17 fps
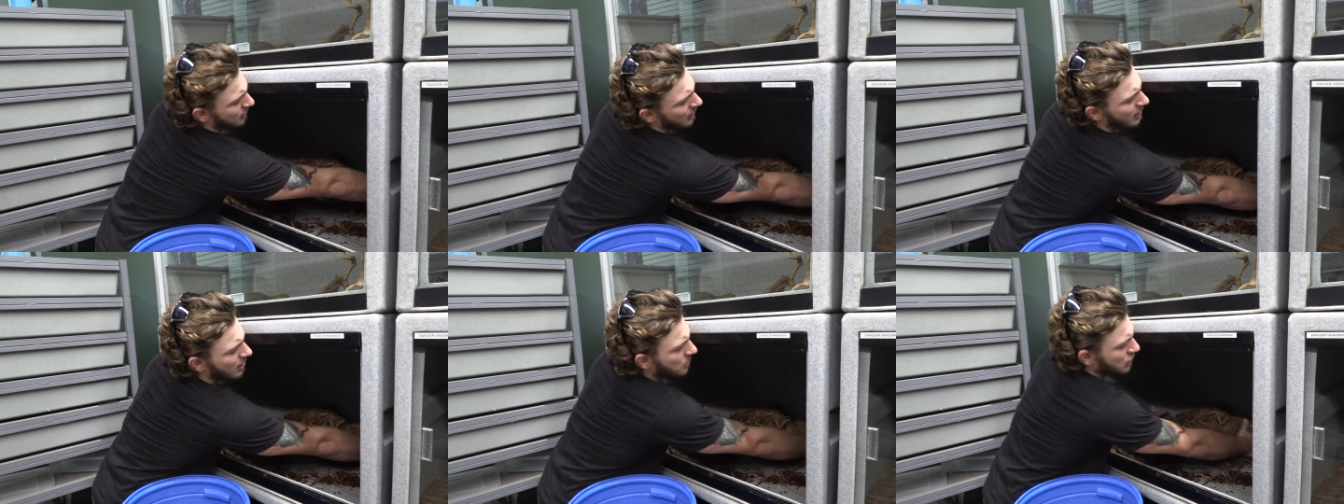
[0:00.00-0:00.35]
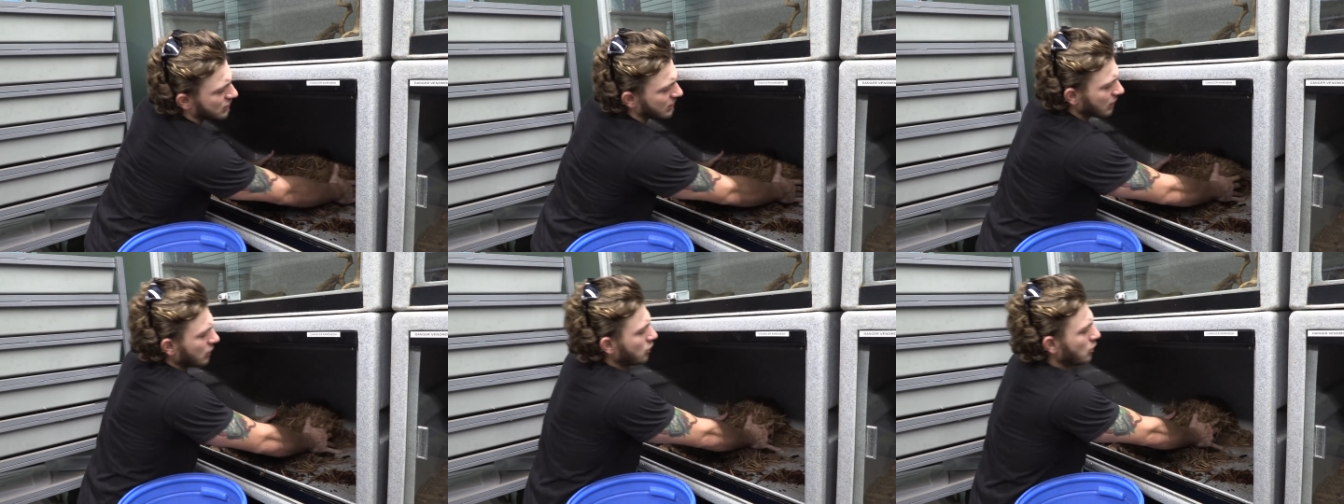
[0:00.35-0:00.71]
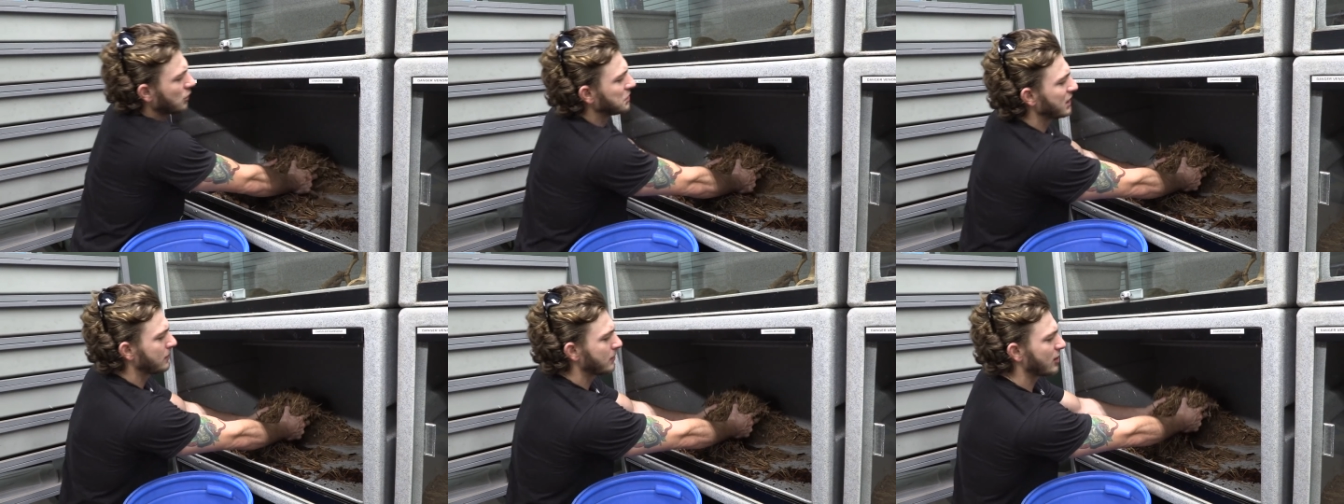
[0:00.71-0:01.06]
I think I'm just going to
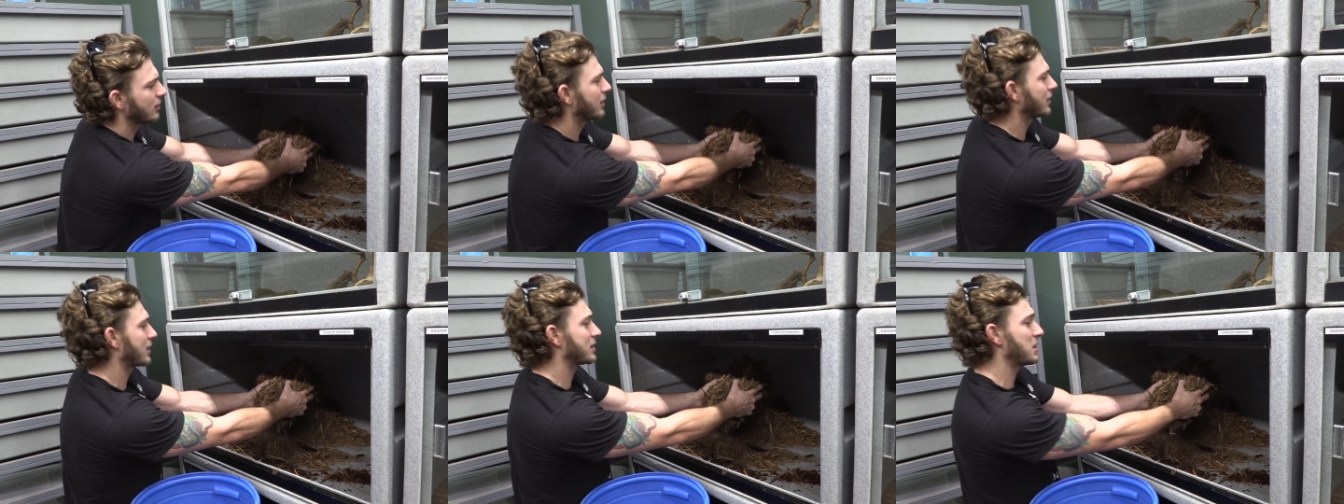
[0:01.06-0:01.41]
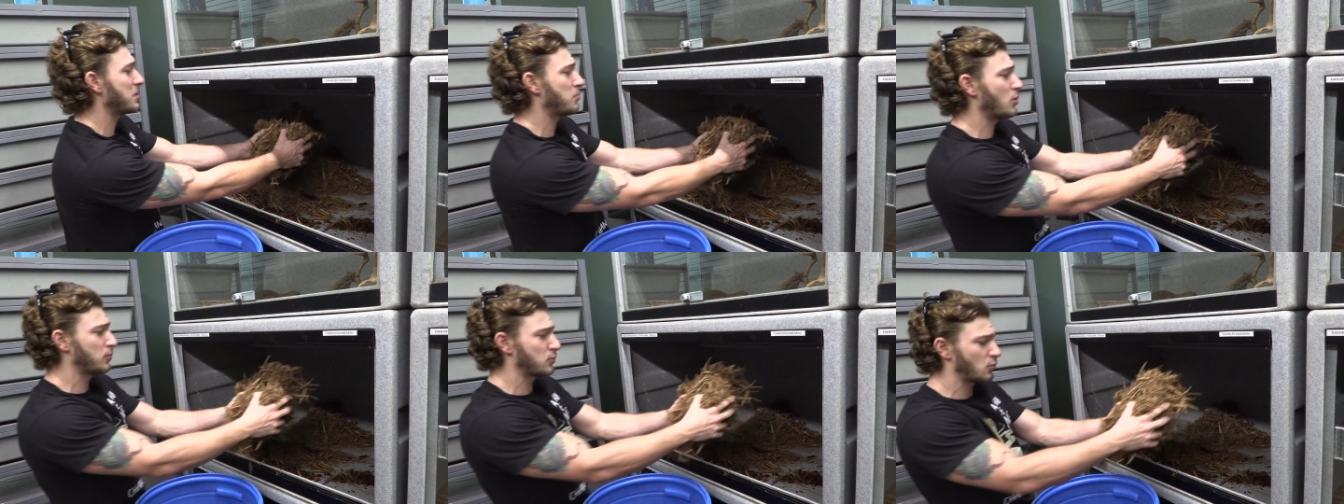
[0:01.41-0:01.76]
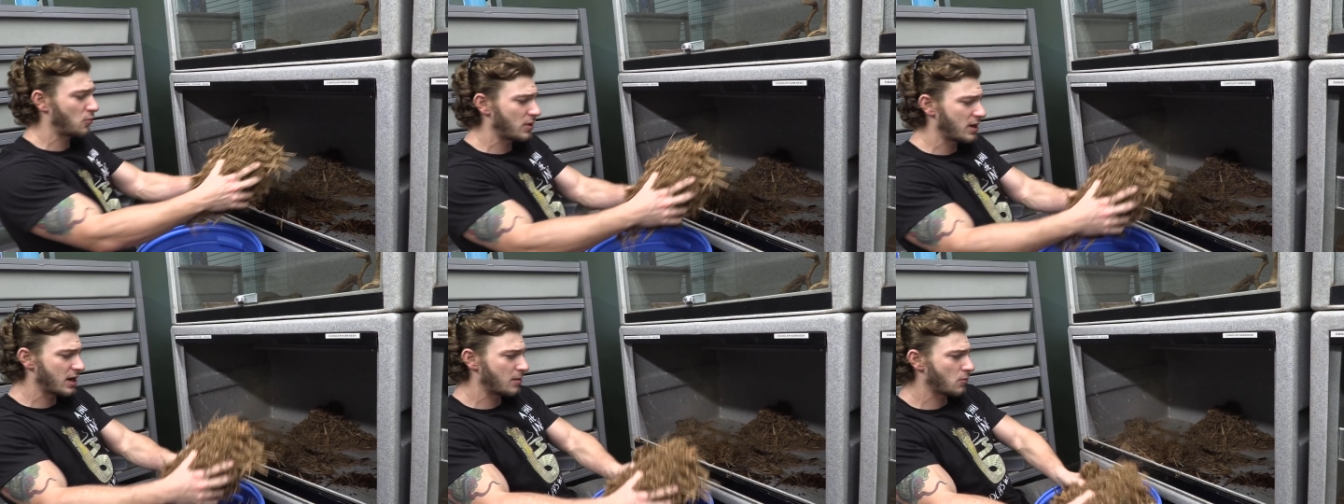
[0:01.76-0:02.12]
do a deep clean because he pooped
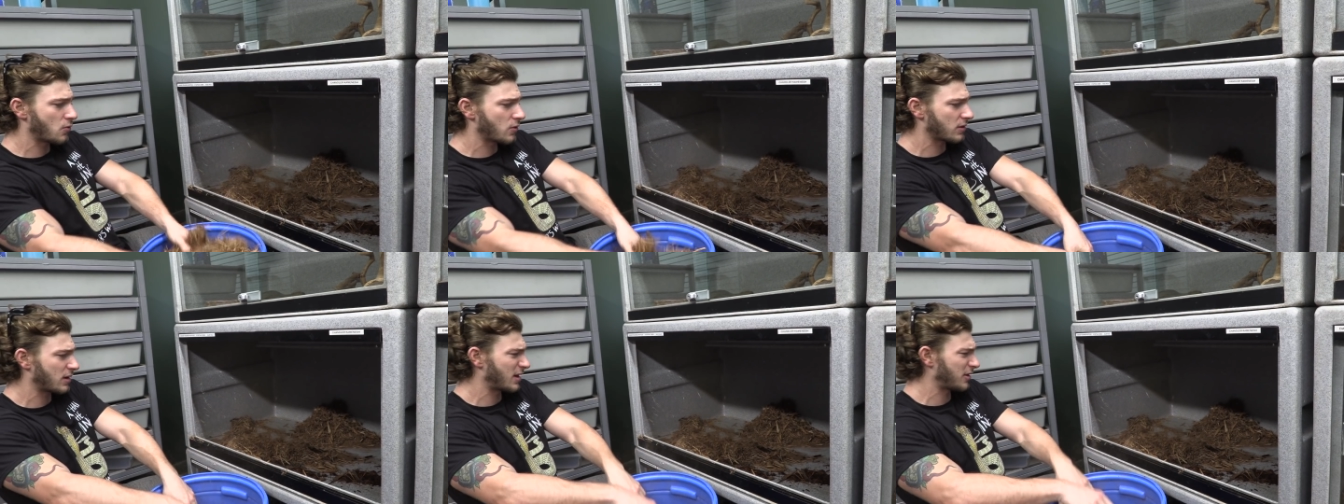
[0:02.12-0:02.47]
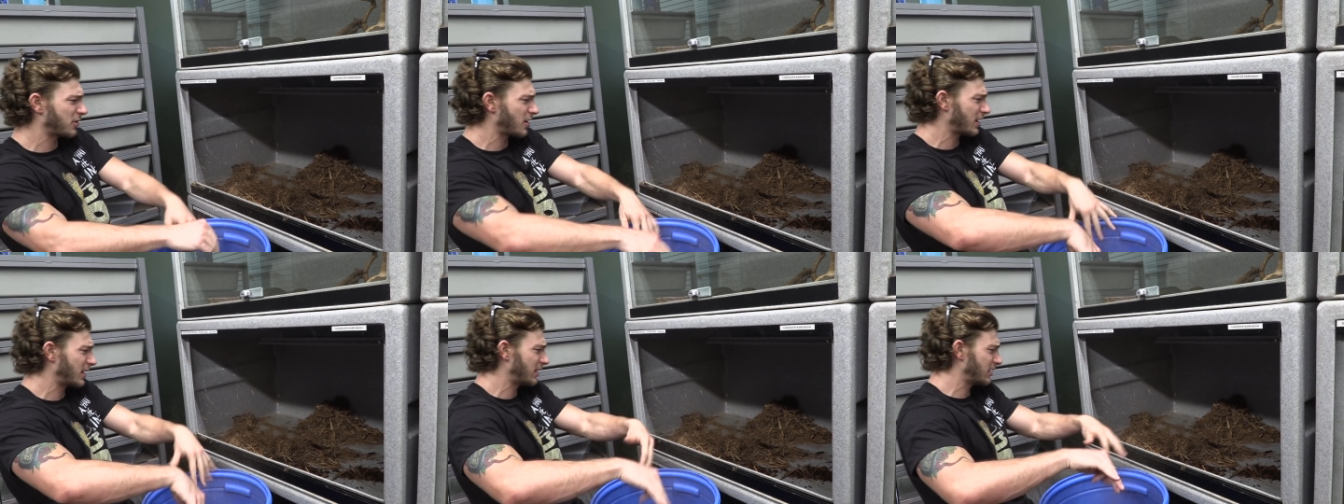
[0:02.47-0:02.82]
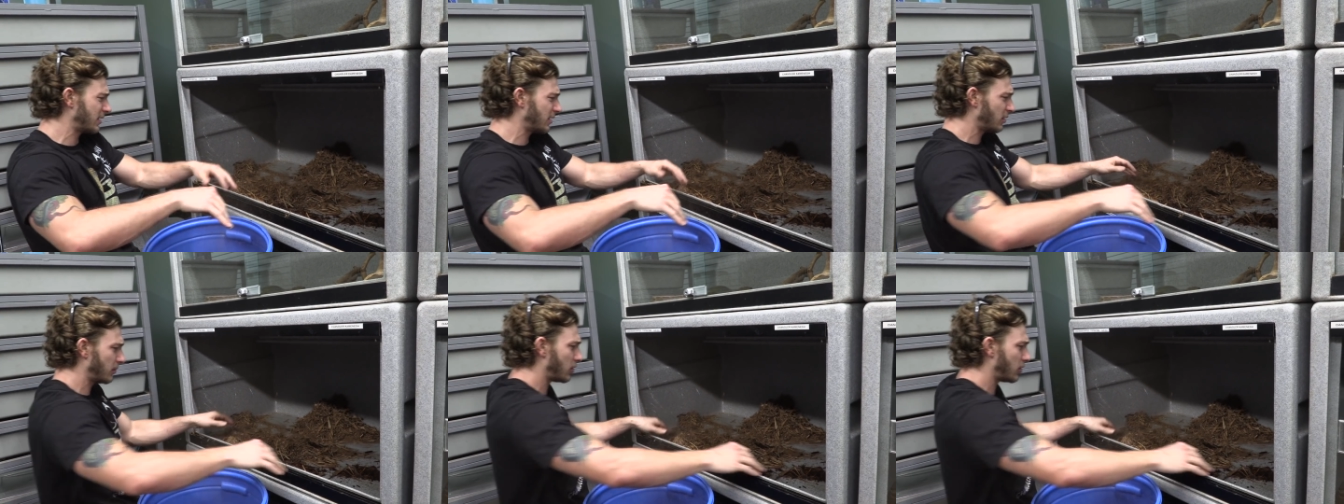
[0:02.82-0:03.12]
way more than I thought he did in the